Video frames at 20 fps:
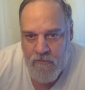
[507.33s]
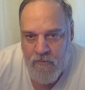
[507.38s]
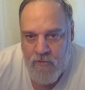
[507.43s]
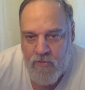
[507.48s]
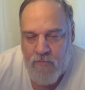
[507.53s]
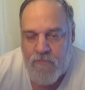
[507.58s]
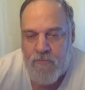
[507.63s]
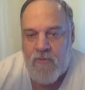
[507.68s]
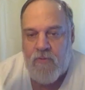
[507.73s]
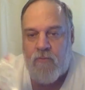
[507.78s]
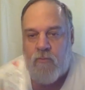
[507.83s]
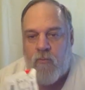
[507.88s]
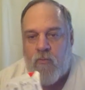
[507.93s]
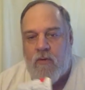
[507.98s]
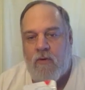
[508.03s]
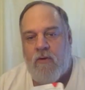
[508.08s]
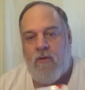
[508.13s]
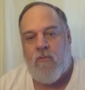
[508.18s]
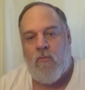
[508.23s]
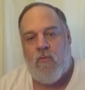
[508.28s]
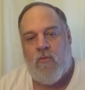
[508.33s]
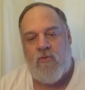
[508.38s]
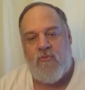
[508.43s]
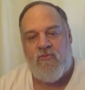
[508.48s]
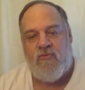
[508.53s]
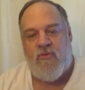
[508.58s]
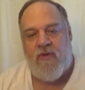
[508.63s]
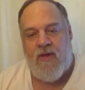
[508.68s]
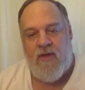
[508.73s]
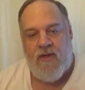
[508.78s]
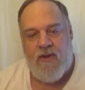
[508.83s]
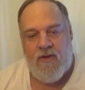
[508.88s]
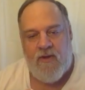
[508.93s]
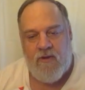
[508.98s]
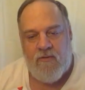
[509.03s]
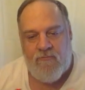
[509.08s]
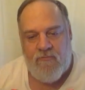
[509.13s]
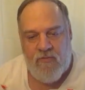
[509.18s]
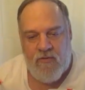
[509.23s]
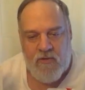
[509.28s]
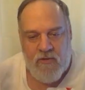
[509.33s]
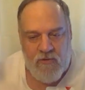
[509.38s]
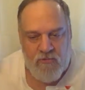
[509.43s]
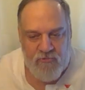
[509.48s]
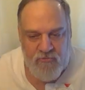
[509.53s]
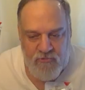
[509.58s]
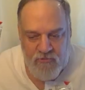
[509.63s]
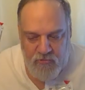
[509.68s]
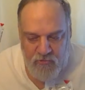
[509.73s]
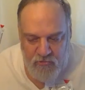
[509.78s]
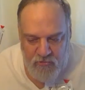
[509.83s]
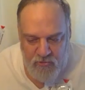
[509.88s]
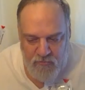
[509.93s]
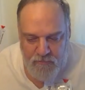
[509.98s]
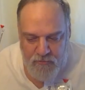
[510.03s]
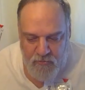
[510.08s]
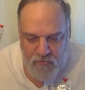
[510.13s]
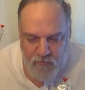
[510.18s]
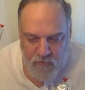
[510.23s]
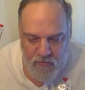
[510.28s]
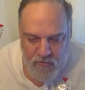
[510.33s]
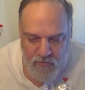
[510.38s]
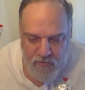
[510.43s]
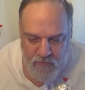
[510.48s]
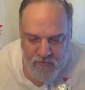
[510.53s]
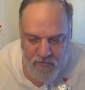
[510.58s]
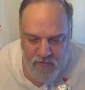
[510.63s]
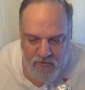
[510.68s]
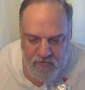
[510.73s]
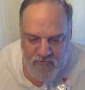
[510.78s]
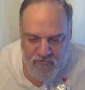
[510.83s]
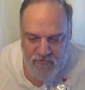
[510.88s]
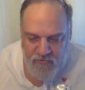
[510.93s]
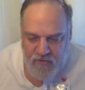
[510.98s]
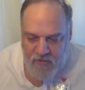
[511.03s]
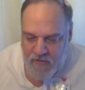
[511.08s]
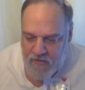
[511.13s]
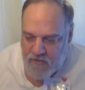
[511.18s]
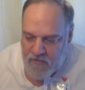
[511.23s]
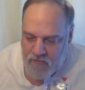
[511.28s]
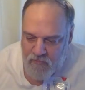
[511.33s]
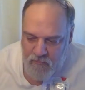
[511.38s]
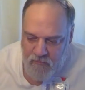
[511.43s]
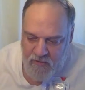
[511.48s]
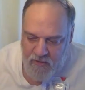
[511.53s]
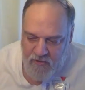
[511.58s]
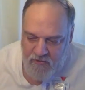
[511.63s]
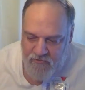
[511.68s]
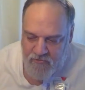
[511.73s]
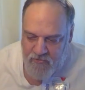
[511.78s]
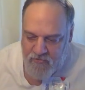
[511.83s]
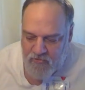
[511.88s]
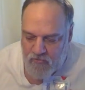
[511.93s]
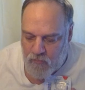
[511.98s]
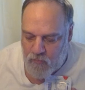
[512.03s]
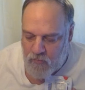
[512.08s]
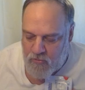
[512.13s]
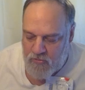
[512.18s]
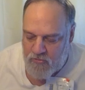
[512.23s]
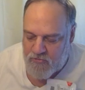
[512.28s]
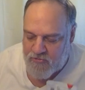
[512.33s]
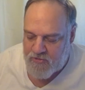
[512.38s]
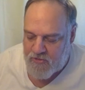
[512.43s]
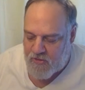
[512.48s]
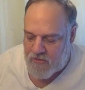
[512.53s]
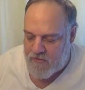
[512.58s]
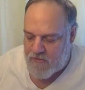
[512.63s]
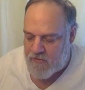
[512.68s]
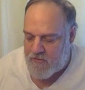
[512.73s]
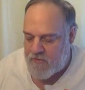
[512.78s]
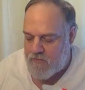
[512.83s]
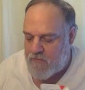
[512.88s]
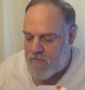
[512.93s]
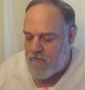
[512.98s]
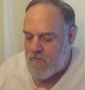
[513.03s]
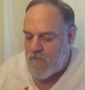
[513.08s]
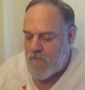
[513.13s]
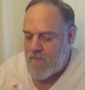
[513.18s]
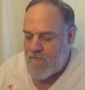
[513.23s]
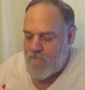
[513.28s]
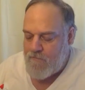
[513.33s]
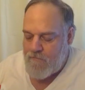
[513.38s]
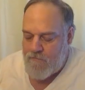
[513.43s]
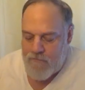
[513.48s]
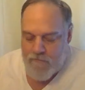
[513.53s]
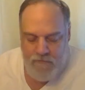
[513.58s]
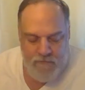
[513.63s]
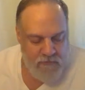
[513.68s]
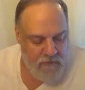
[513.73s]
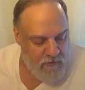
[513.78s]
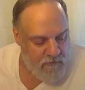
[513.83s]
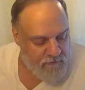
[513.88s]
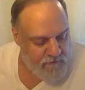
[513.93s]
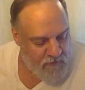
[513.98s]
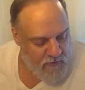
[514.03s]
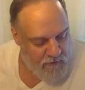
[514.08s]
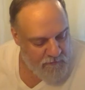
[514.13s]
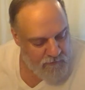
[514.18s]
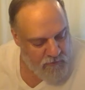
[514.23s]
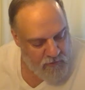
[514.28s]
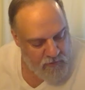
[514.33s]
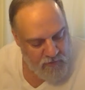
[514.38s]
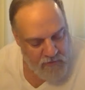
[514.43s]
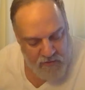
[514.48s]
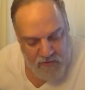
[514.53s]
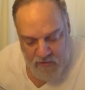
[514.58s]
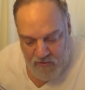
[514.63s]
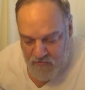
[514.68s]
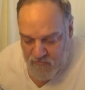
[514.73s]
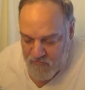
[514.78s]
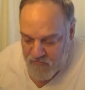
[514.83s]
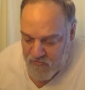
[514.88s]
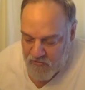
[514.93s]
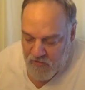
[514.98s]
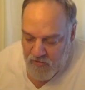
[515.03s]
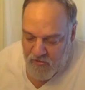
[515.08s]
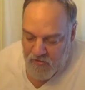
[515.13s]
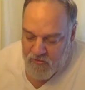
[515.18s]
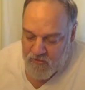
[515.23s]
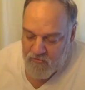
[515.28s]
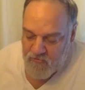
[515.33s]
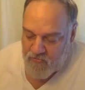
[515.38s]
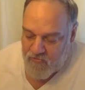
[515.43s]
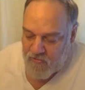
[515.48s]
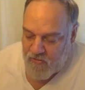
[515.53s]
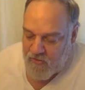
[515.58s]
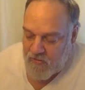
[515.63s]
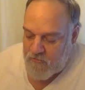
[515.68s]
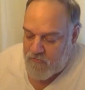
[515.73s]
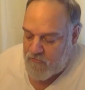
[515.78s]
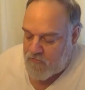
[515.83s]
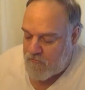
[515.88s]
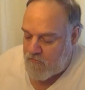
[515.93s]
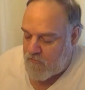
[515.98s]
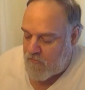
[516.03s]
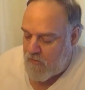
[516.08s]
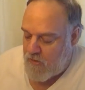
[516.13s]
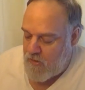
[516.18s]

You put one on one side, and if it goes through, you put one on the other side. Otherwise, it's a one-shot deal if that bullet got stuck inside you.